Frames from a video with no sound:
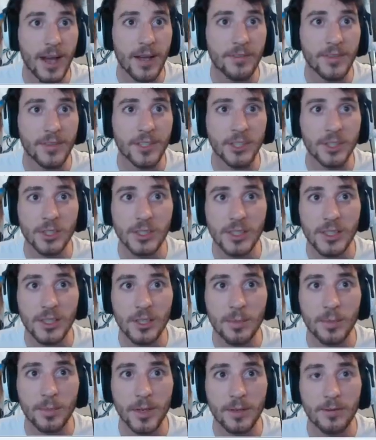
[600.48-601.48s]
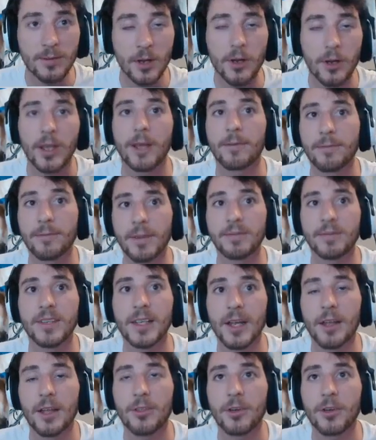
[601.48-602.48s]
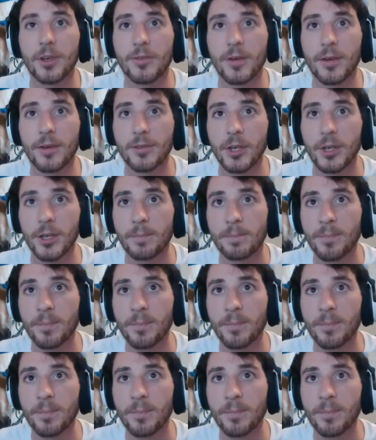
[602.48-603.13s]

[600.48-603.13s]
This should still be... Okay, 15 out of 35. Good.